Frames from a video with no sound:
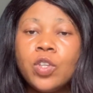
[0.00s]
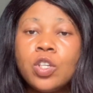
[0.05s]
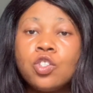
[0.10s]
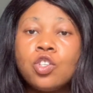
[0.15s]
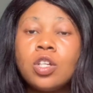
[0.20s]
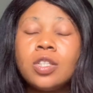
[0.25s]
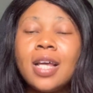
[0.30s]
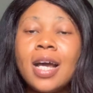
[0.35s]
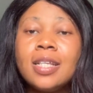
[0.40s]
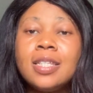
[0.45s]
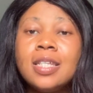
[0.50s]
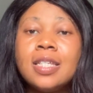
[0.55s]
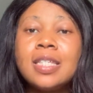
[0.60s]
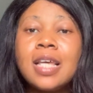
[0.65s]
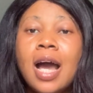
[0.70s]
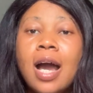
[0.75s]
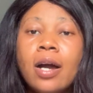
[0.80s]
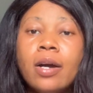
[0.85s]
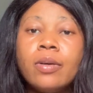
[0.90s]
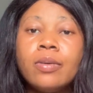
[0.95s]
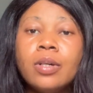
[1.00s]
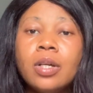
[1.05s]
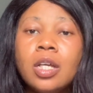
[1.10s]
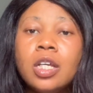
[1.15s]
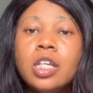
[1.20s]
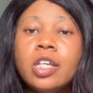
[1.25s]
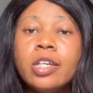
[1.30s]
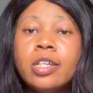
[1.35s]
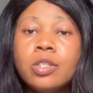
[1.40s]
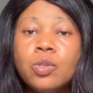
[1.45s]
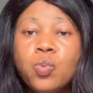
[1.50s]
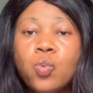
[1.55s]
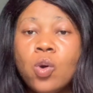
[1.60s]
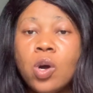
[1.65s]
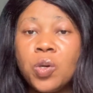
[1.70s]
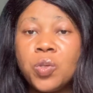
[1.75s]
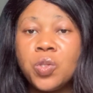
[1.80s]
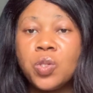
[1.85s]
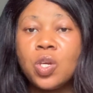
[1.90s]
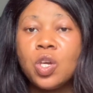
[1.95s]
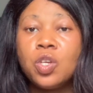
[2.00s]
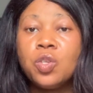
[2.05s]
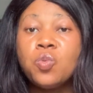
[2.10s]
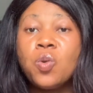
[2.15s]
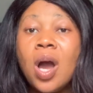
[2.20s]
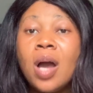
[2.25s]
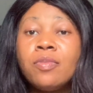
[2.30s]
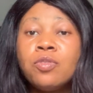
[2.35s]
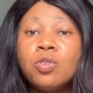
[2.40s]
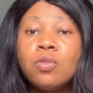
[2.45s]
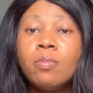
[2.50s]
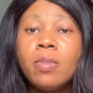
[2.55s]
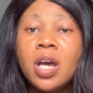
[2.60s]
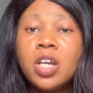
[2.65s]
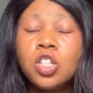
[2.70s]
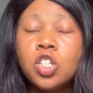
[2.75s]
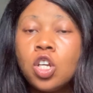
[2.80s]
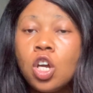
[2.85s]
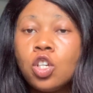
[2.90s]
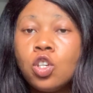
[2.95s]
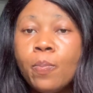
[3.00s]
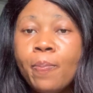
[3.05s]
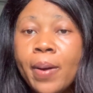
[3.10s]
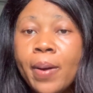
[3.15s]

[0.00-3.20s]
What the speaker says: So that is how it was. You have to make sure you